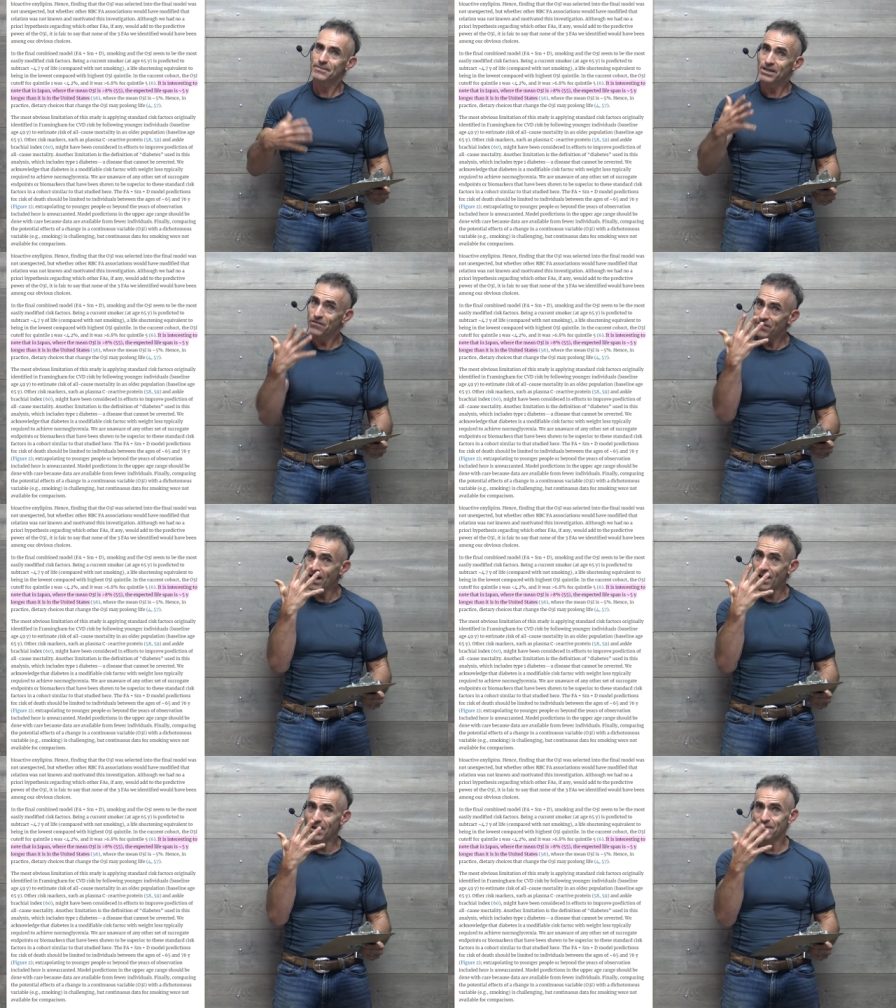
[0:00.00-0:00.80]
is
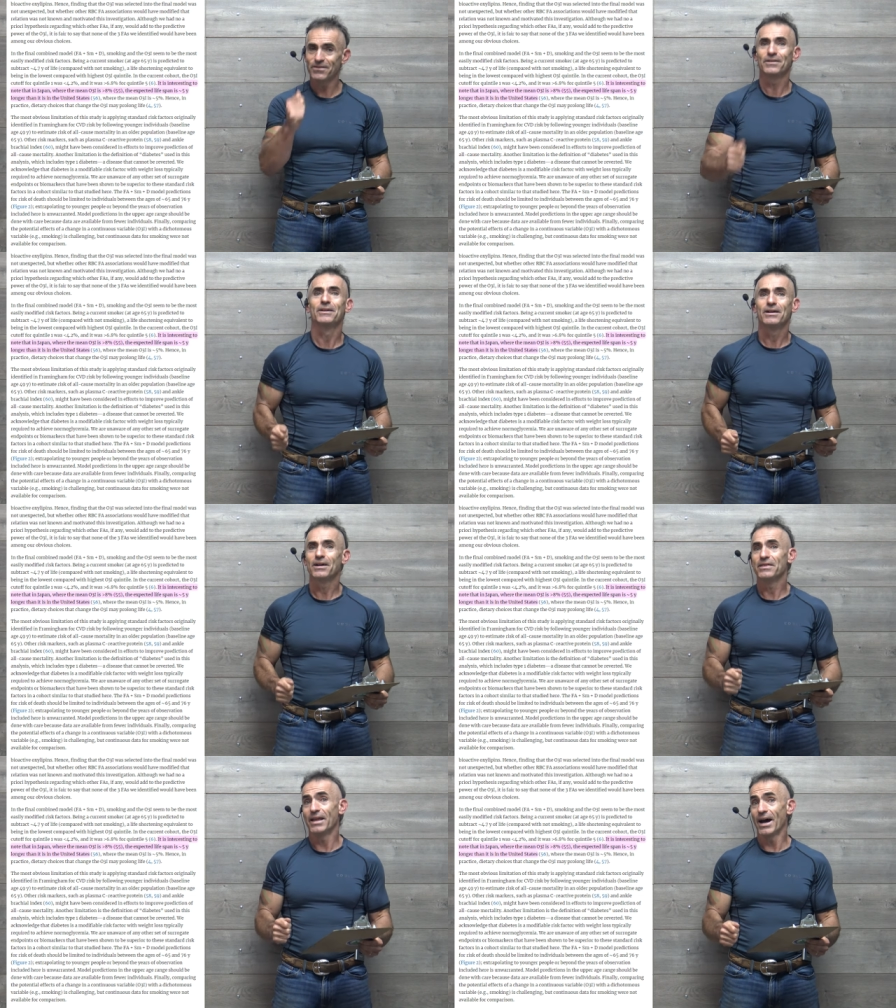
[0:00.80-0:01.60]
5,
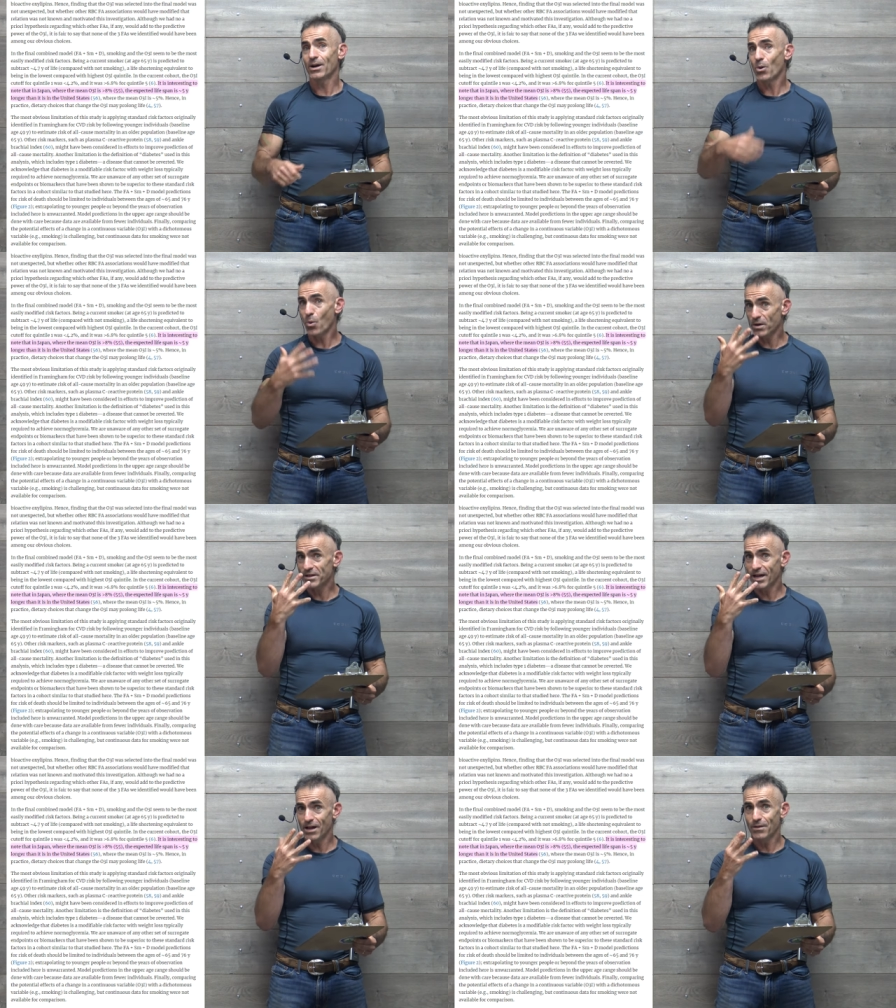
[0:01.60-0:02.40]
not
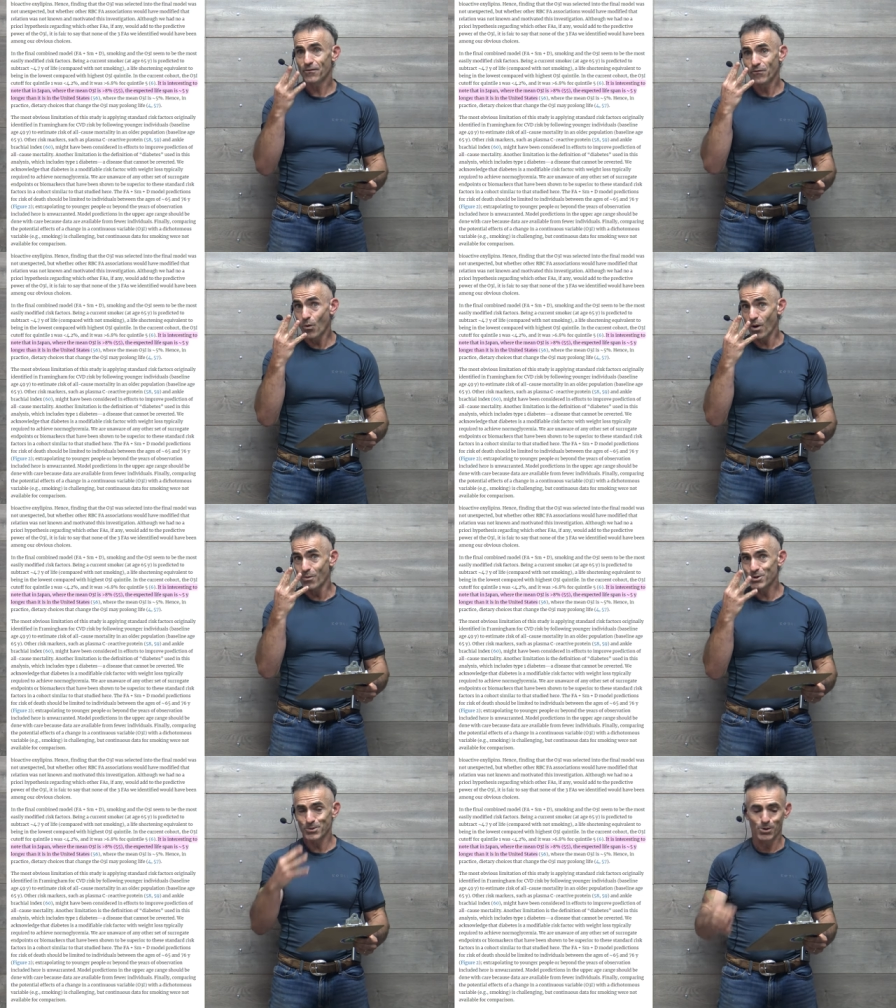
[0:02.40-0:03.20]
quartile 4,
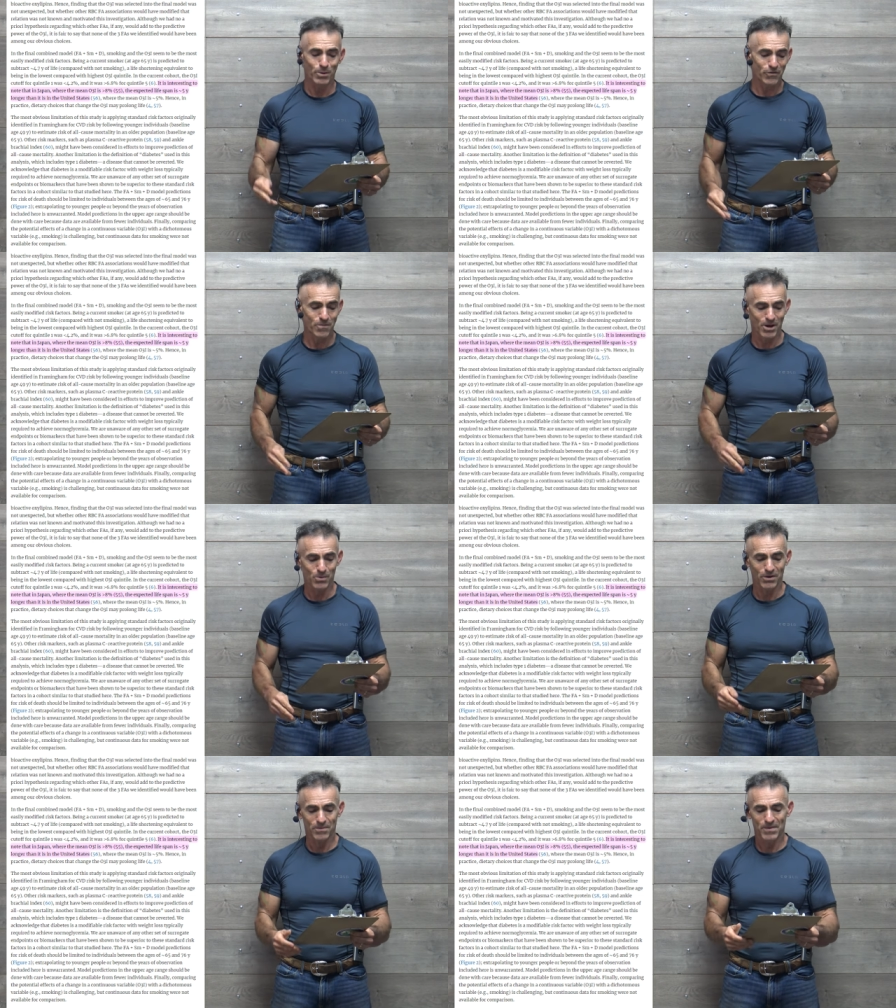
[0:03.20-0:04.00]
which we're normally familiar
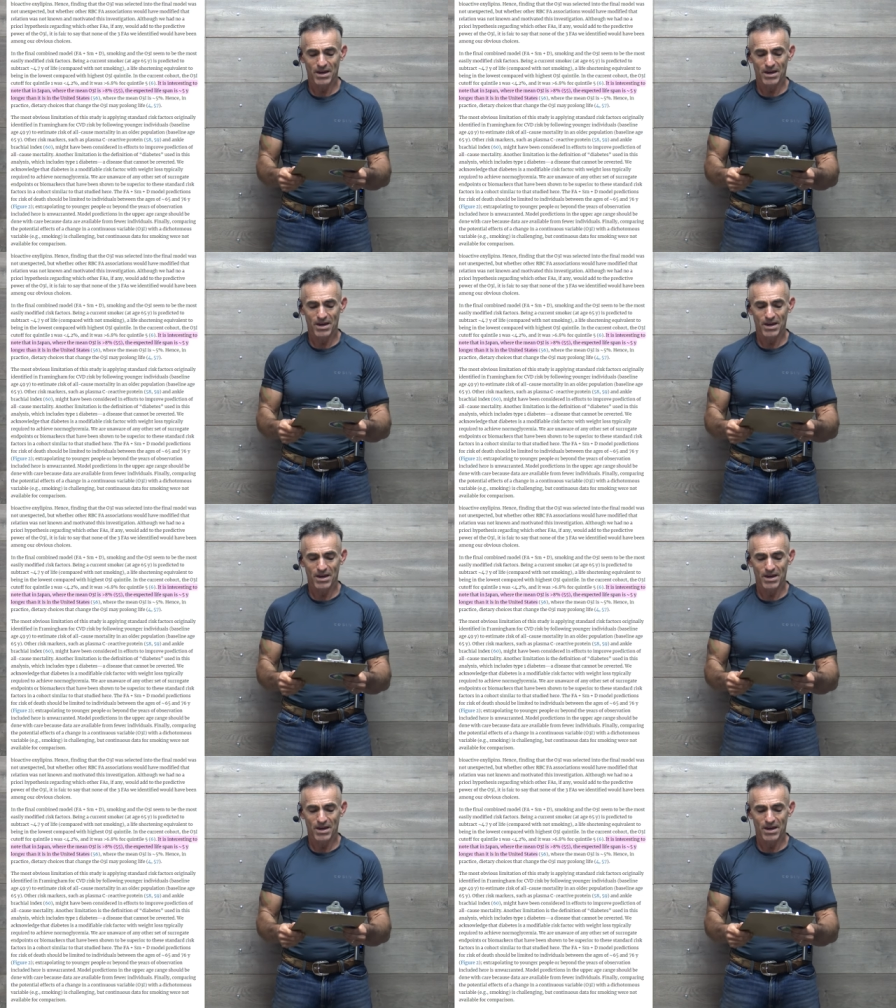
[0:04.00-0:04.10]
with.